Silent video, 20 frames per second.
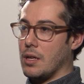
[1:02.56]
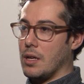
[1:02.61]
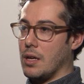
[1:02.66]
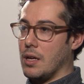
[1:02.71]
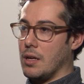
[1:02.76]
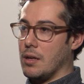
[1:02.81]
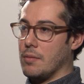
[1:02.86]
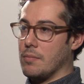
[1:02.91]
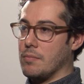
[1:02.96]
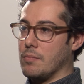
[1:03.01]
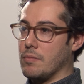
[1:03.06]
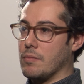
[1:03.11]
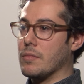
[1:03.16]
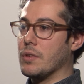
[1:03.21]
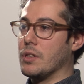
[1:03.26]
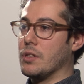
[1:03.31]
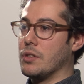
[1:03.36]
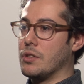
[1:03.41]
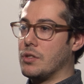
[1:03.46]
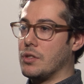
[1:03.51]

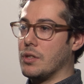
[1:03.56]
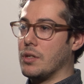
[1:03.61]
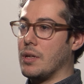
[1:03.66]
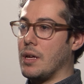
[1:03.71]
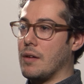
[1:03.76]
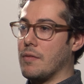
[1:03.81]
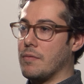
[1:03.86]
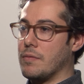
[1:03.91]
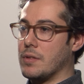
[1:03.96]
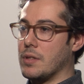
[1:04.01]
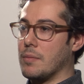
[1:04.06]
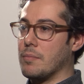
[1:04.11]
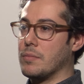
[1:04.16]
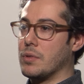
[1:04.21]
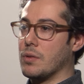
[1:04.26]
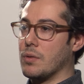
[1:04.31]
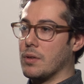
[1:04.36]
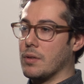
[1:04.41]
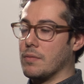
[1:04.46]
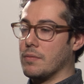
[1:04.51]
It should have some
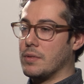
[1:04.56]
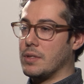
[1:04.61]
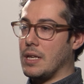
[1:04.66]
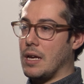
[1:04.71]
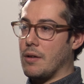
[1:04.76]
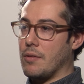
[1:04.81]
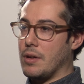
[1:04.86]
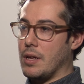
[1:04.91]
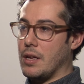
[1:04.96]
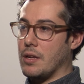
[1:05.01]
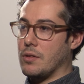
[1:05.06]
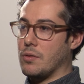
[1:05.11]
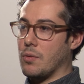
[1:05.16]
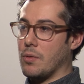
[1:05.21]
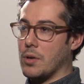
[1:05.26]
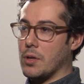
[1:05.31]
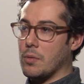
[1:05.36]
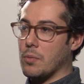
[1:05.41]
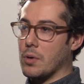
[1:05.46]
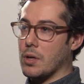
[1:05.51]
sort of sound
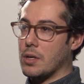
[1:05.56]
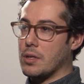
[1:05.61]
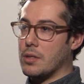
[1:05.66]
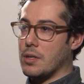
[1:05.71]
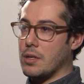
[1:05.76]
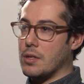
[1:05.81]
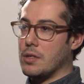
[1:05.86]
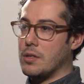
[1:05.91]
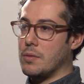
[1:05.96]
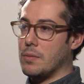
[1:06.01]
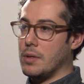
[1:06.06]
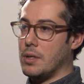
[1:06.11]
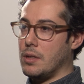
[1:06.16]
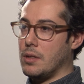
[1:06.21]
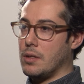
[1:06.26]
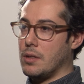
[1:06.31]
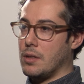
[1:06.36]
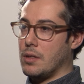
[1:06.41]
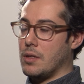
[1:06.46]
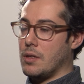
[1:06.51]
editorial work done to
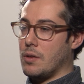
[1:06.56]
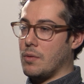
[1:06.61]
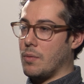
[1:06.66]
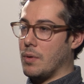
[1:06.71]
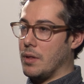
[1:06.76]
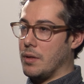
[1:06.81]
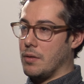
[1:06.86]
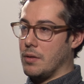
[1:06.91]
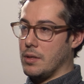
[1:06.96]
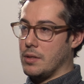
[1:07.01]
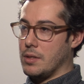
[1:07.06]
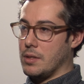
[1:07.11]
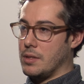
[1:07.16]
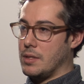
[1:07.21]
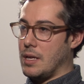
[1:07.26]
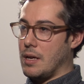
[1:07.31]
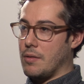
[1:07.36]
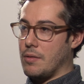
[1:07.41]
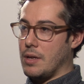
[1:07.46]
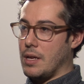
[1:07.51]
it, whether it's a
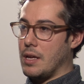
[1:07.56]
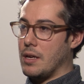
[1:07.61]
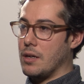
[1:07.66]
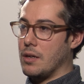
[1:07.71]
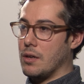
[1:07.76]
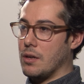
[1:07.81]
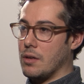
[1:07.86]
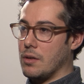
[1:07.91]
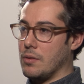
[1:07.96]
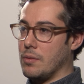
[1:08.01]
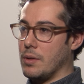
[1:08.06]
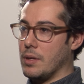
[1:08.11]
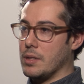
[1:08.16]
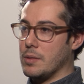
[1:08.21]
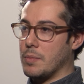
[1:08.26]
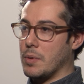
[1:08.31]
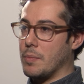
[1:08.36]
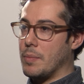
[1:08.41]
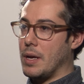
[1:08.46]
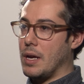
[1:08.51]
sound editor who
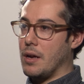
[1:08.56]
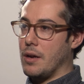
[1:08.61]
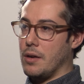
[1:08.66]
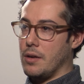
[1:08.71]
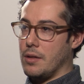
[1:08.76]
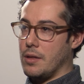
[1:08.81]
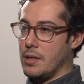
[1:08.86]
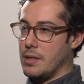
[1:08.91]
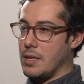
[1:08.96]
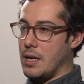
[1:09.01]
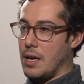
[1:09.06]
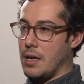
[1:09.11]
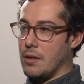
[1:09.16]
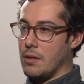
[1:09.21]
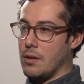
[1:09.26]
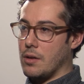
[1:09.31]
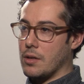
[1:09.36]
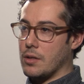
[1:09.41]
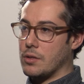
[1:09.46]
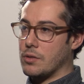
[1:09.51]
has prepared the
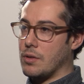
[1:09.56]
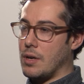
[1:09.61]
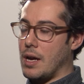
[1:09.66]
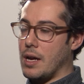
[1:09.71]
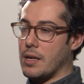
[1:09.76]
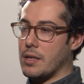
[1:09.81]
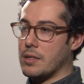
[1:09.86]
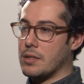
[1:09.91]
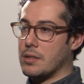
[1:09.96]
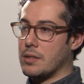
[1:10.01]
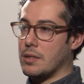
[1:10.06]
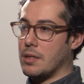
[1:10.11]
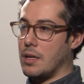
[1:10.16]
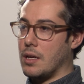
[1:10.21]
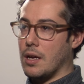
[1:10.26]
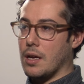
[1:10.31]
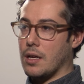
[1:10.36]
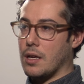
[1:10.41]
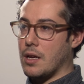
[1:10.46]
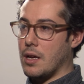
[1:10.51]
dialogue tracks,
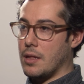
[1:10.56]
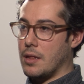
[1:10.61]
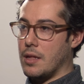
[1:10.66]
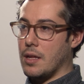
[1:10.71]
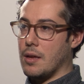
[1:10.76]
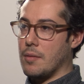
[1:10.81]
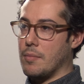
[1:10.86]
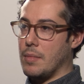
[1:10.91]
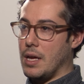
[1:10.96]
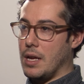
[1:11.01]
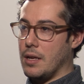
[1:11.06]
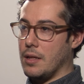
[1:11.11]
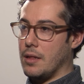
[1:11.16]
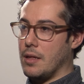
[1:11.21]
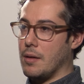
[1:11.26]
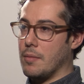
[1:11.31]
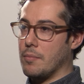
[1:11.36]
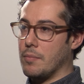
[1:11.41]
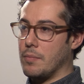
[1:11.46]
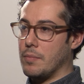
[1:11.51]
cut them, edit
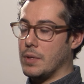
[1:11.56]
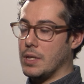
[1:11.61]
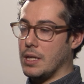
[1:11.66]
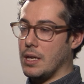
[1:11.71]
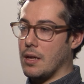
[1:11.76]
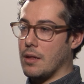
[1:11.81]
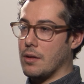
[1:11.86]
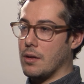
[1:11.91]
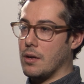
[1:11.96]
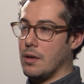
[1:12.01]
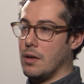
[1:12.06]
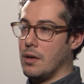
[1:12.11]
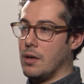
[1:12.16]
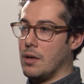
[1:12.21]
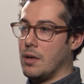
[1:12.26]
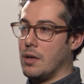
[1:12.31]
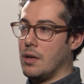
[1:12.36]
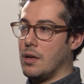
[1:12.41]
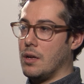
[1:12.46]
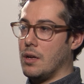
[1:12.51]
them together,
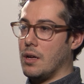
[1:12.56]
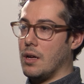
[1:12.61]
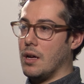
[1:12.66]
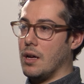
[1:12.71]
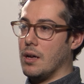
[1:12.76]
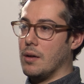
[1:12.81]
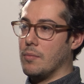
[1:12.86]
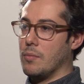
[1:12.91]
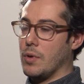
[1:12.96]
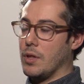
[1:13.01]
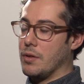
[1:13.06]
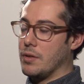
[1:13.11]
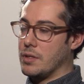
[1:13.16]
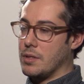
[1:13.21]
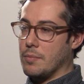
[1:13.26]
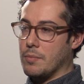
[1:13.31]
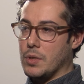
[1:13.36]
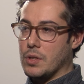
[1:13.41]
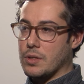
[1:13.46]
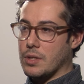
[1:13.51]
whether
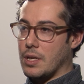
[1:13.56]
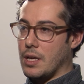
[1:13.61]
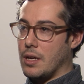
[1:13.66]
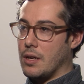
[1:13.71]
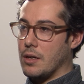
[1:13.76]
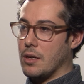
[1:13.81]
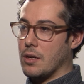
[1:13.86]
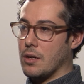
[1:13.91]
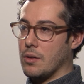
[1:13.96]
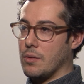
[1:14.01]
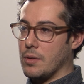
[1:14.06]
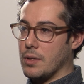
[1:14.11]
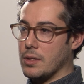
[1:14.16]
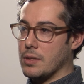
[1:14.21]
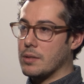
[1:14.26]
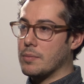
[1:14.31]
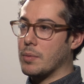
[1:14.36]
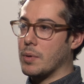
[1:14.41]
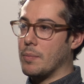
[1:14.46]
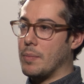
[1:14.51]
it's a music editor who
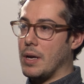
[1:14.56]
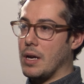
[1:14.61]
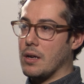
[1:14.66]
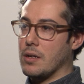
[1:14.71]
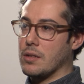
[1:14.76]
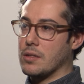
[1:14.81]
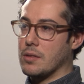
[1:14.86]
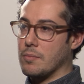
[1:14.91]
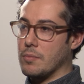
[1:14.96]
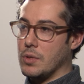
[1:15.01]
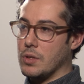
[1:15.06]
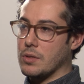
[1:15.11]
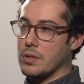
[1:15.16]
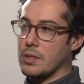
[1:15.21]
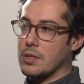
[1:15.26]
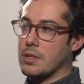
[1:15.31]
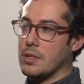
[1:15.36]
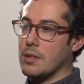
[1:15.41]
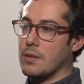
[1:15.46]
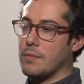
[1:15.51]
has prepared some
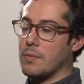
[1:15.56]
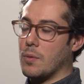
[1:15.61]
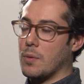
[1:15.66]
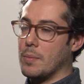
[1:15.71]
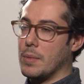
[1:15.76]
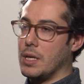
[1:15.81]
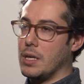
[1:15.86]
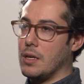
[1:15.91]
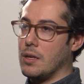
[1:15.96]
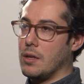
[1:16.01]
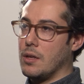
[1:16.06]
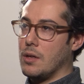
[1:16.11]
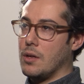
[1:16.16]
music for me,